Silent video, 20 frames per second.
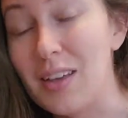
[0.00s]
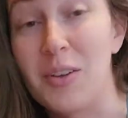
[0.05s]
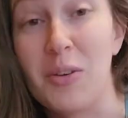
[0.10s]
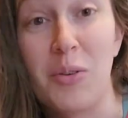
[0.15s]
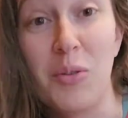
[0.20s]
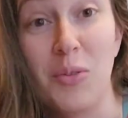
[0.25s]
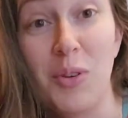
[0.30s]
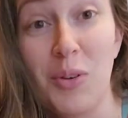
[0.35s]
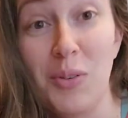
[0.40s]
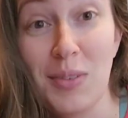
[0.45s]

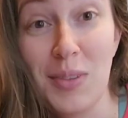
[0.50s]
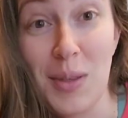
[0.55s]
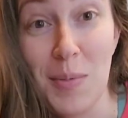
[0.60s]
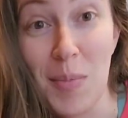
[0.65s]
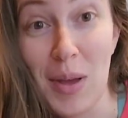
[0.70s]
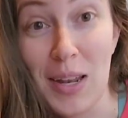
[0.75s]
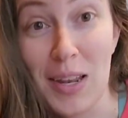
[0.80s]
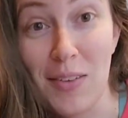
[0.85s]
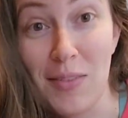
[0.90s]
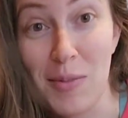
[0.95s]
Who knows, they
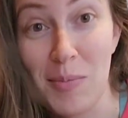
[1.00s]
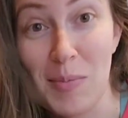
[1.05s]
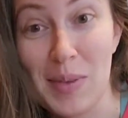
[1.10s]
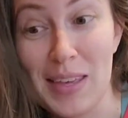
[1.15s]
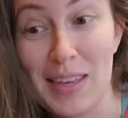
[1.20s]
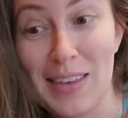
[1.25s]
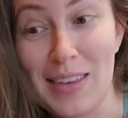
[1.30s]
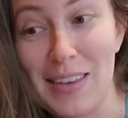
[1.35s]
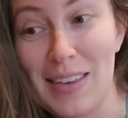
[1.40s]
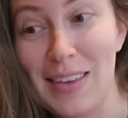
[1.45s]
might even
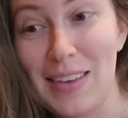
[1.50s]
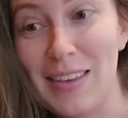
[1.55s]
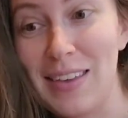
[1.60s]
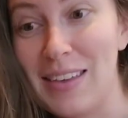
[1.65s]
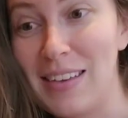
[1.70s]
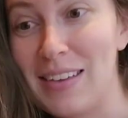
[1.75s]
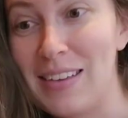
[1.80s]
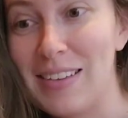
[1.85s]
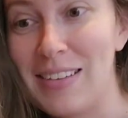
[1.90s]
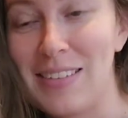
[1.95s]
be,
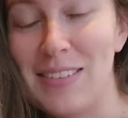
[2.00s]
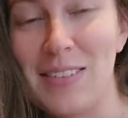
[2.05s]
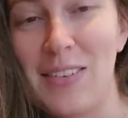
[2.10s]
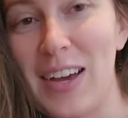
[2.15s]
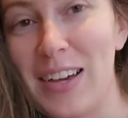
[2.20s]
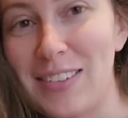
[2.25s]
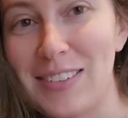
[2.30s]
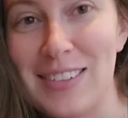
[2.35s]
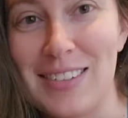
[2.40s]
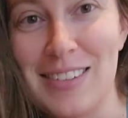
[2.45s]

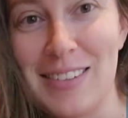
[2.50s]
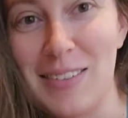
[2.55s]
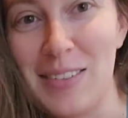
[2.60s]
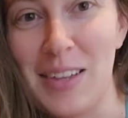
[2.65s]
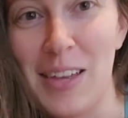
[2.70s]
actually